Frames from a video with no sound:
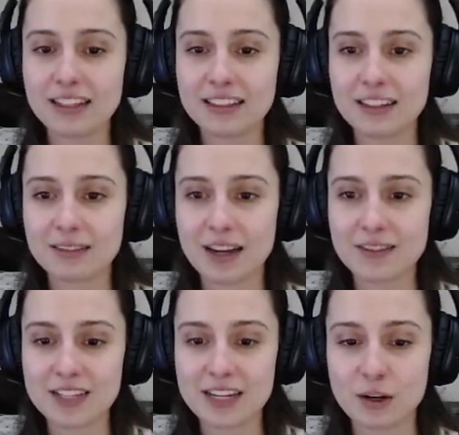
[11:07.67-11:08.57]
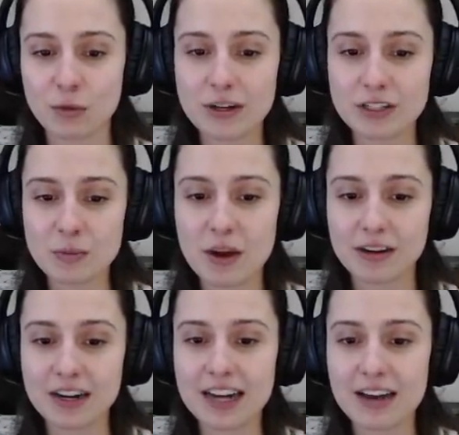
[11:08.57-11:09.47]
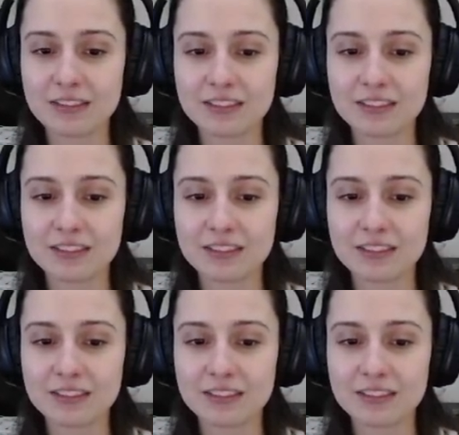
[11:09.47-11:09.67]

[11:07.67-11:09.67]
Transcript: I'm kind of sitting in a weird spot right now.